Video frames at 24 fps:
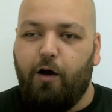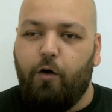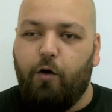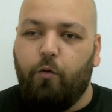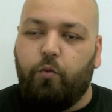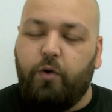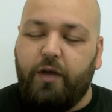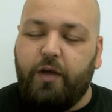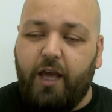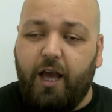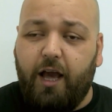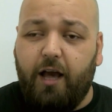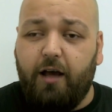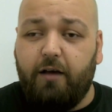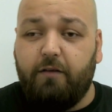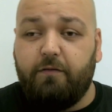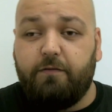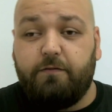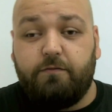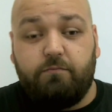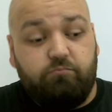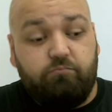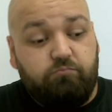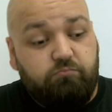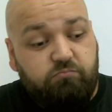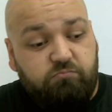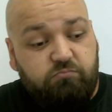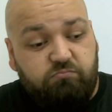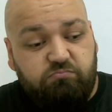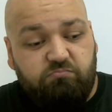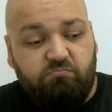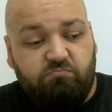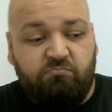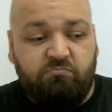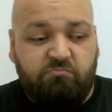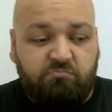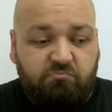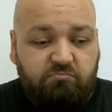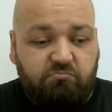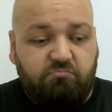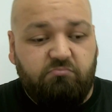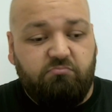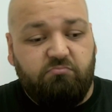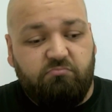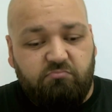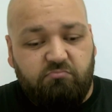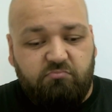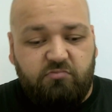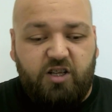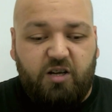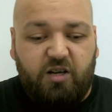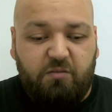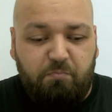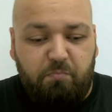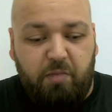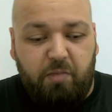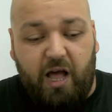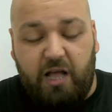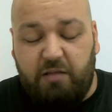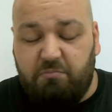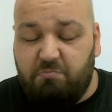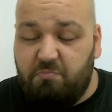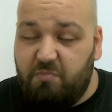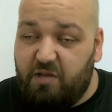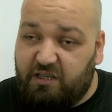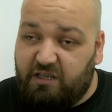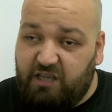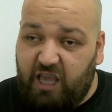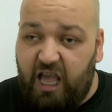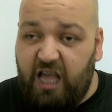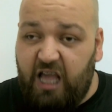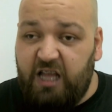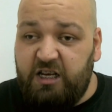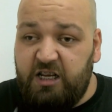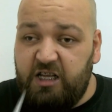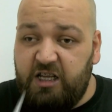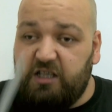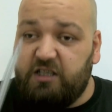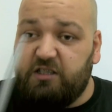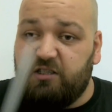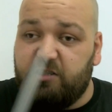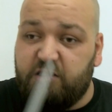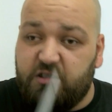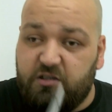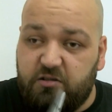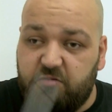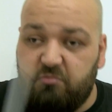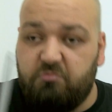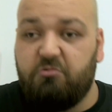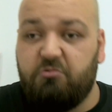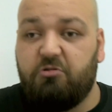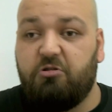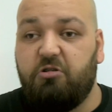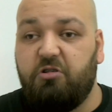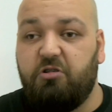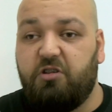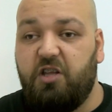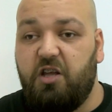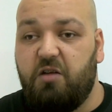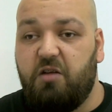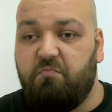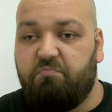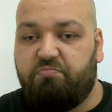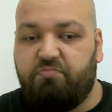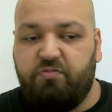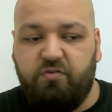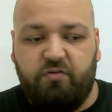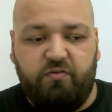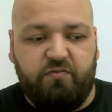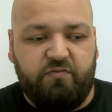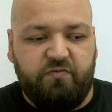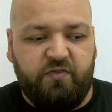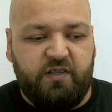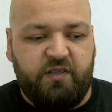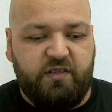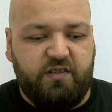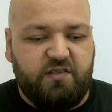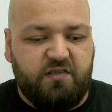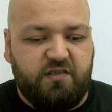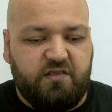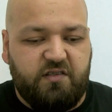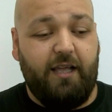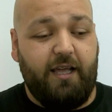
We have Mm, not bad mechanics, good improvements.